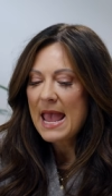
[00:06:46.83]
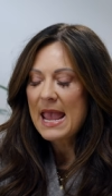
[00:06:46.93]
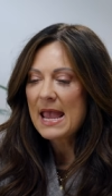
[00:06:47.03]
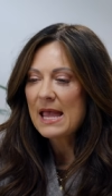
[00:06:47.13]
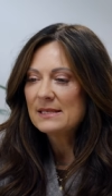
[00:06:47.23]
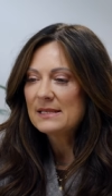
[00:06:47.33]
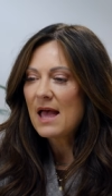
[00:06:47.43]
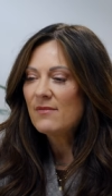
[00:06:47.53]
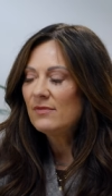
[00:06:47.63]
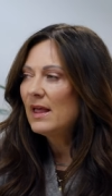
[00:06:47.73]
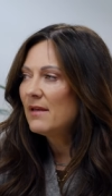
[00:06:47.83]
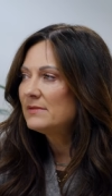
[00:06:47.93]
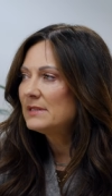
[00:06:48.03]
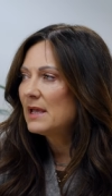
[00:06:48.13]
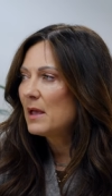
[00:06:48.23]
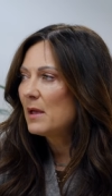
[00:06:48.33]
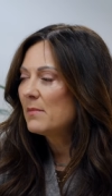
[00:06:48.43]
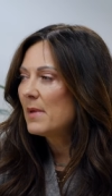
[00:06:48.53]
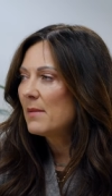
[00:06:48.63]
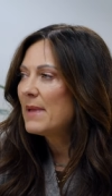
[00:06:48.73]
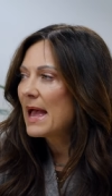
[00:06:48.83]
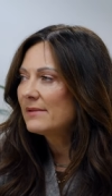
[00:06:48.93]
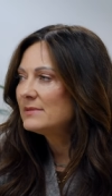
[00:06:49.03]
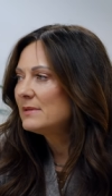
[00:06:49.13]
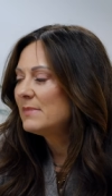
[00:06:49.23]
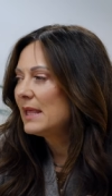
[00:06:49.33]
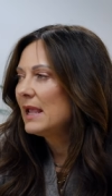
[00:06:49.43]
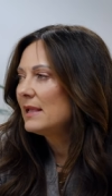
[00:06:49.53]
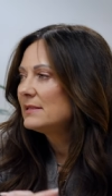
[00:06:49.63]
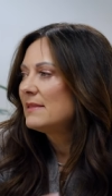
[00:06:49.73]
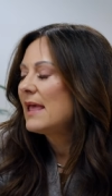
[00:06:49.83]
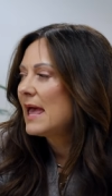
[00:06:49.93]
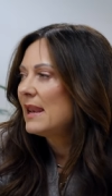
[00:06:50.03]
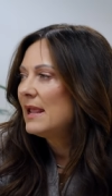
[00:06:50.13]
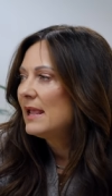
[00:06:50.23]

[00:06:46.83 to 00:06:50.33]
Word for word: And I've left uh, a bag of some things that,